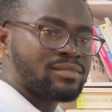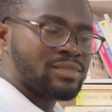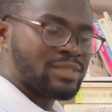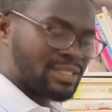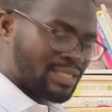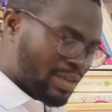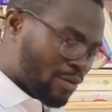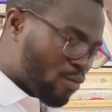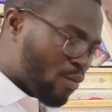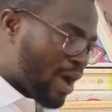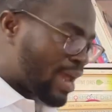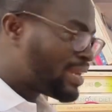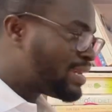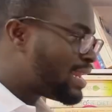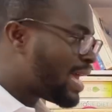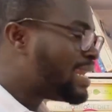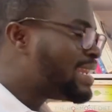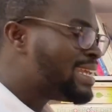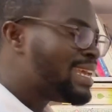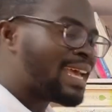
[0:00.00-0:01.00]
the one
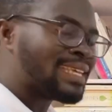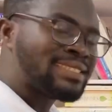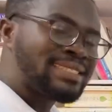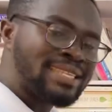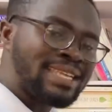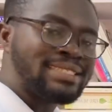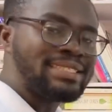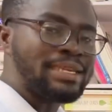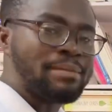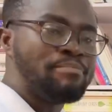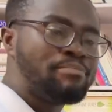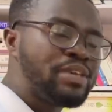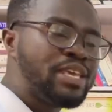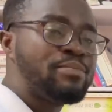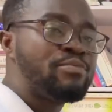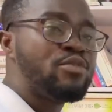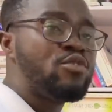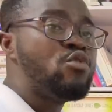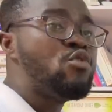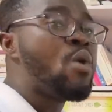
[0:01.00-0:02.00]
that we are certain,
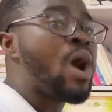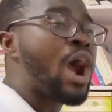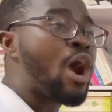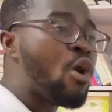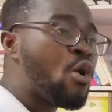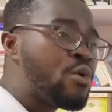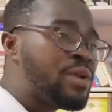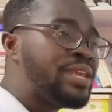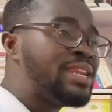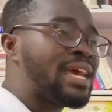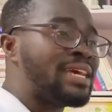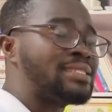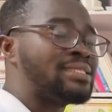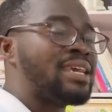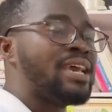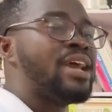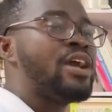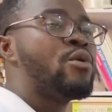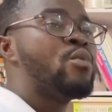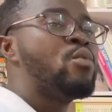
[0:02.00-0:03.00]
people who are owing us,
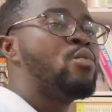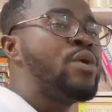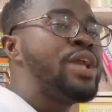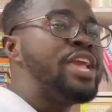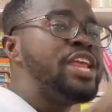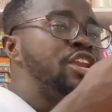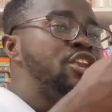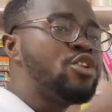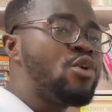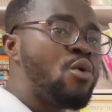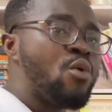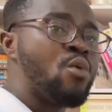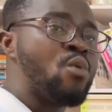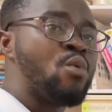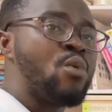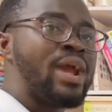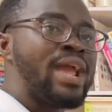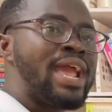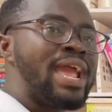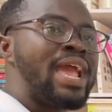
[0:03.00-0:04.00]
we know
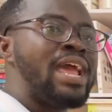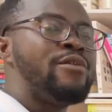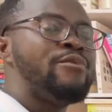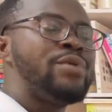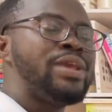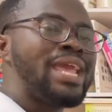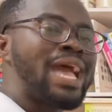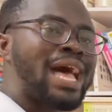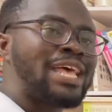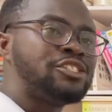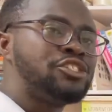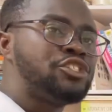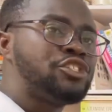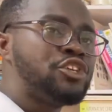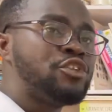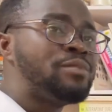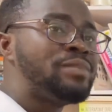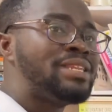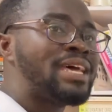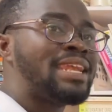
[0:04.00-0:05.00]
and we
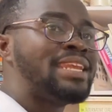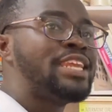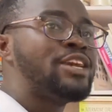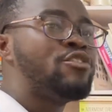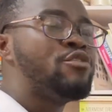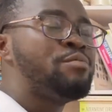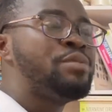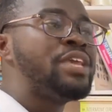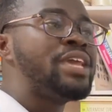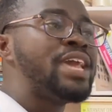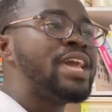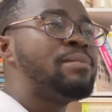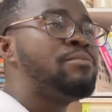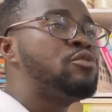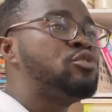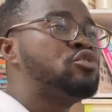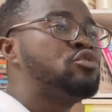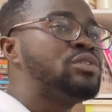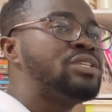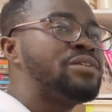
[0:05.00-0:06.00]
assume that they will be able
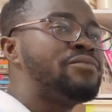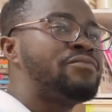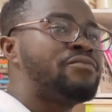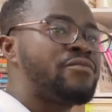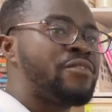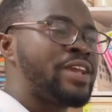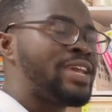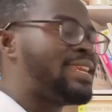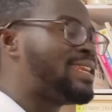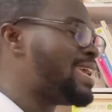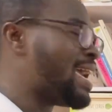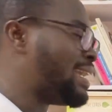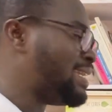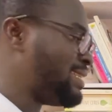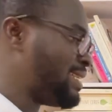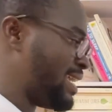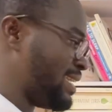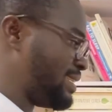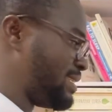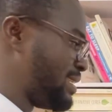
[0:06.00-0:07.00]
to defray their
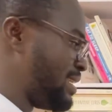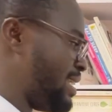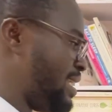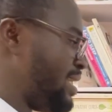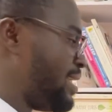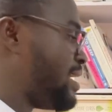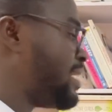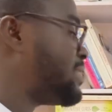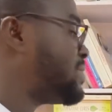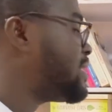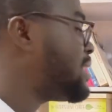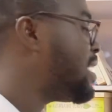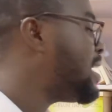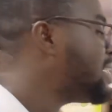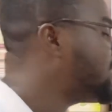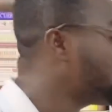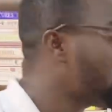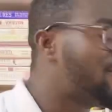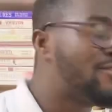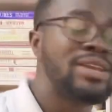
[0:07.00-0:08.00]
debt, is
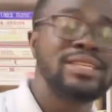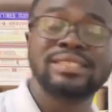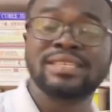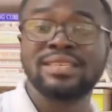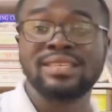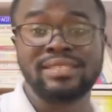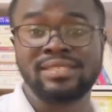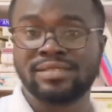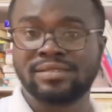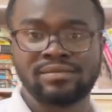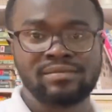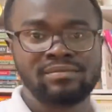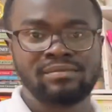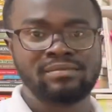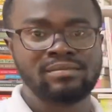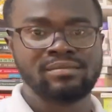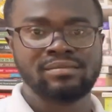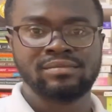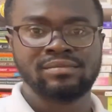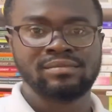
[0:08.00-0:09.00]
800 cedis.
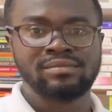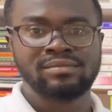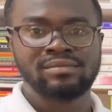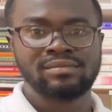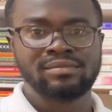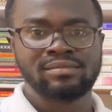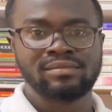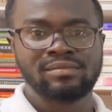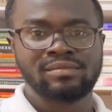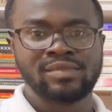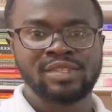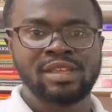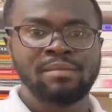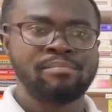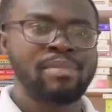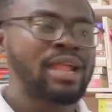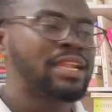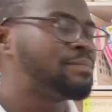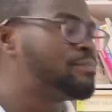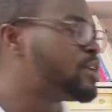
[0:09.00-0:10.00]

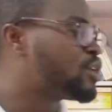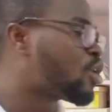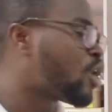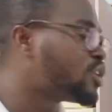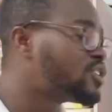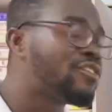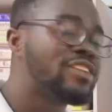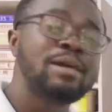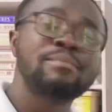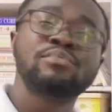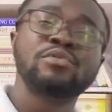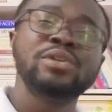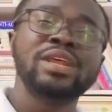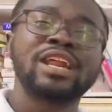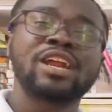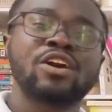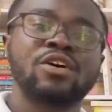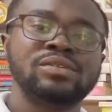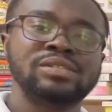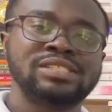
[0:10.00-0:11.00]
But because of the prudent
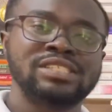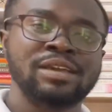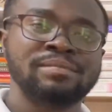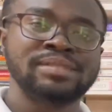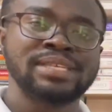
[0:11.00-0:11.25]
concept,